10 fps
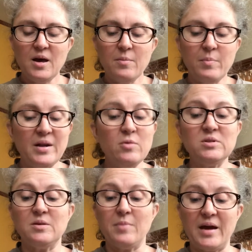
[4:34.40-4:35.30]
But it
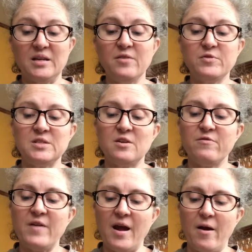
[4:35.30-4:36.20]
was a magnificent
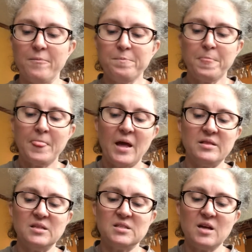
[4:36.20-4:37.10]
affair, and
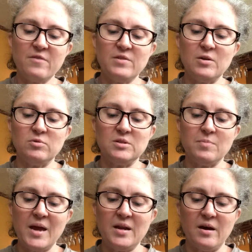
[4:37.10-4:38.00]
the stuff that it was
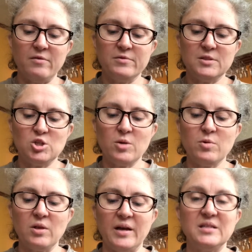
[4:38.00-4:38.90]
made of
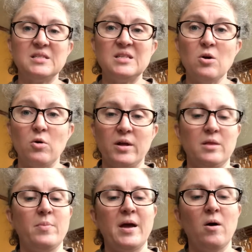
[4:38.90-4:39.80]
shimmered like silk in
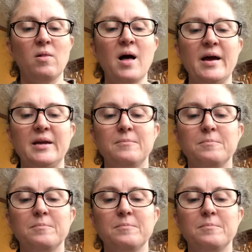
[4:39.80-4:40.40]
the pale light.